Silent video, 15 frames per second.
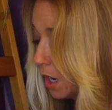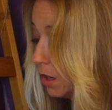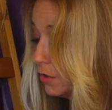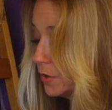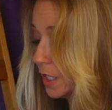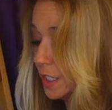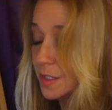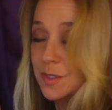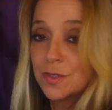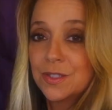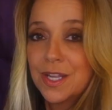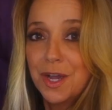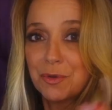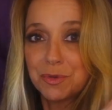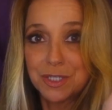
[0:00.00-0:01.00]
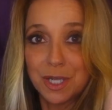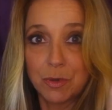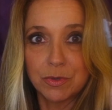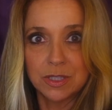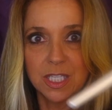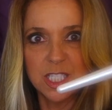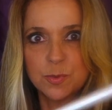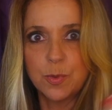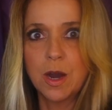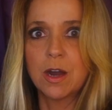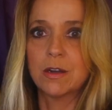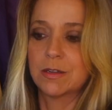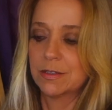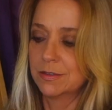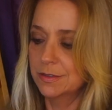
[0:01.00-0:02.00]
Okay, so now we're done with this
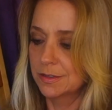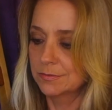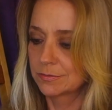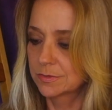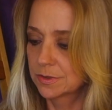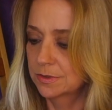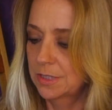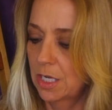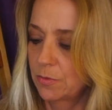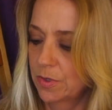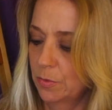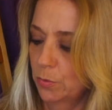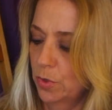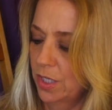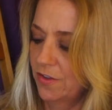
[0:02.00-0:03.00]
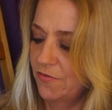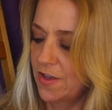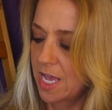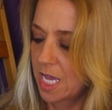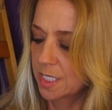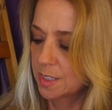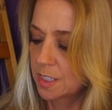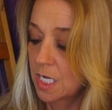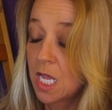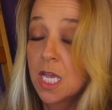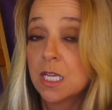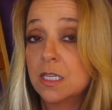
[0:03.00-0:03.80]
part. That went really fast.